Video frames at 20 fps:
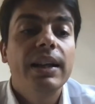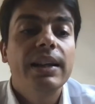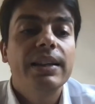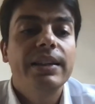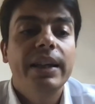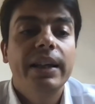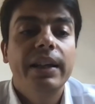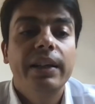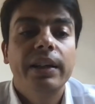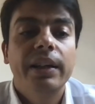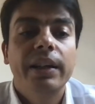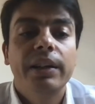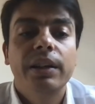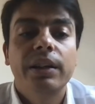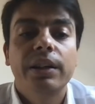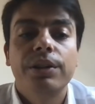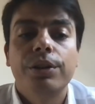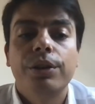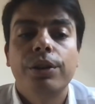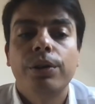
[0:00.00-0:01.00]
They can
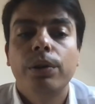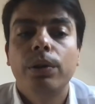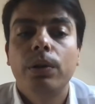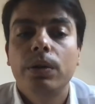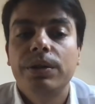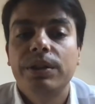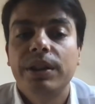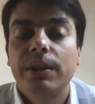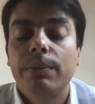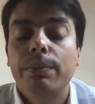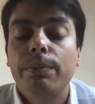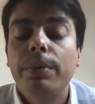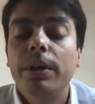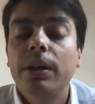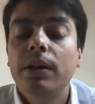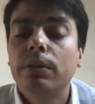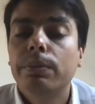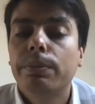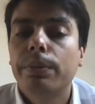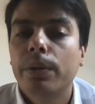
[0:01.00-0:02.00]
control the
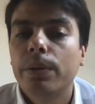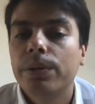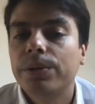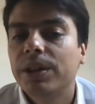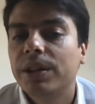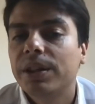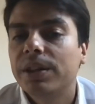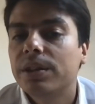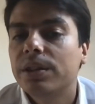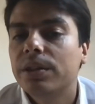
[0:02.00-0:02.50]
build process,